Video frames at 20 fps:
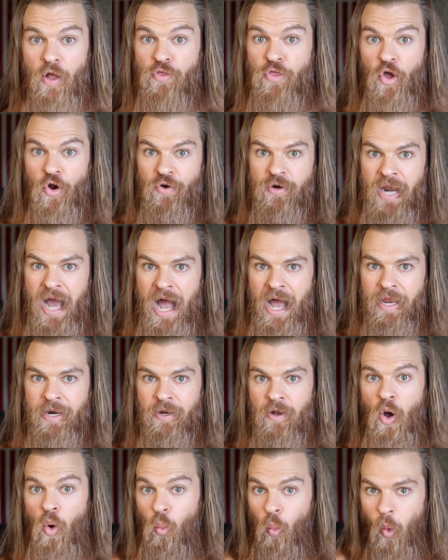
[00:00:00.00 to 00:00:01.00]
They're not.
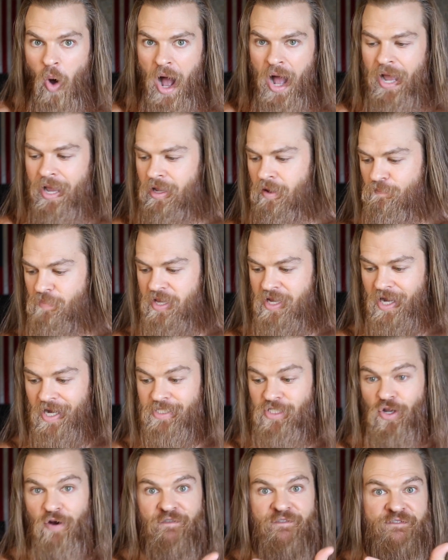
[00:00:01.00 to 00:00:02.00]
Why?
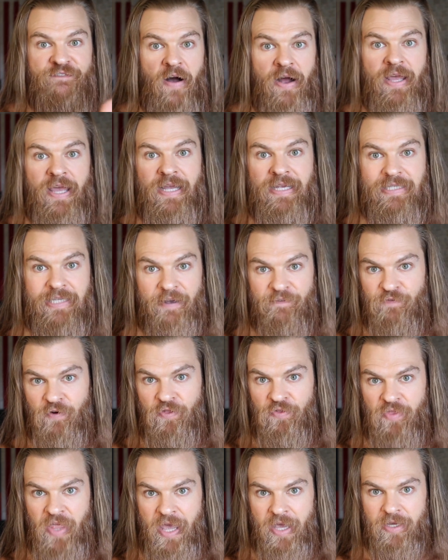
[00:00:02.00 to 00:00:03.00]
Because they're fucking
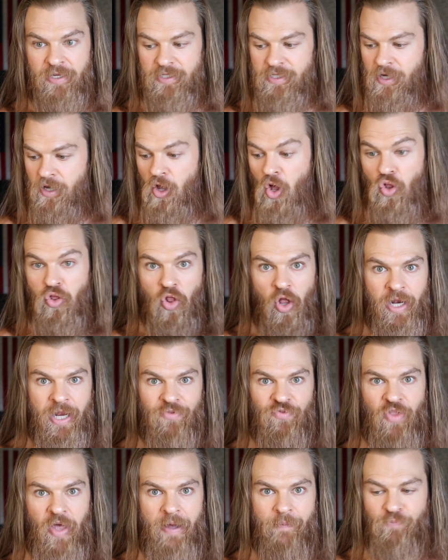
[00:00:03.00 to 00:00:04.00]
different things. Look
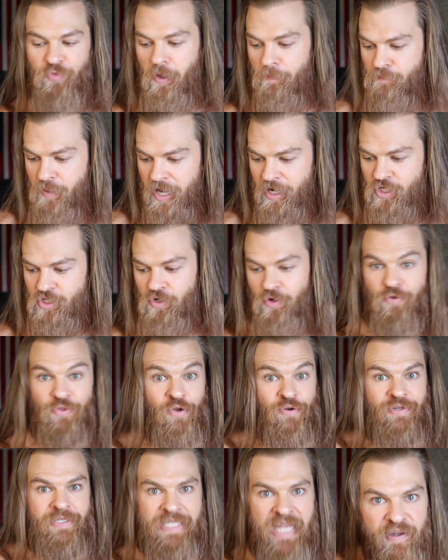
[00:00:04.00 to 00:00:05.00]
at them, the picture.
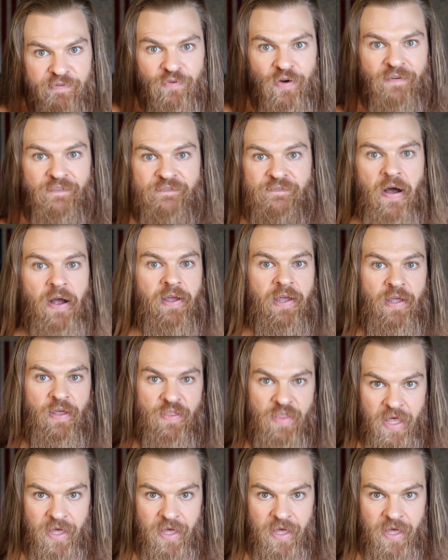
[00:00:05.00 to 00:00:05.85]
They're different fucking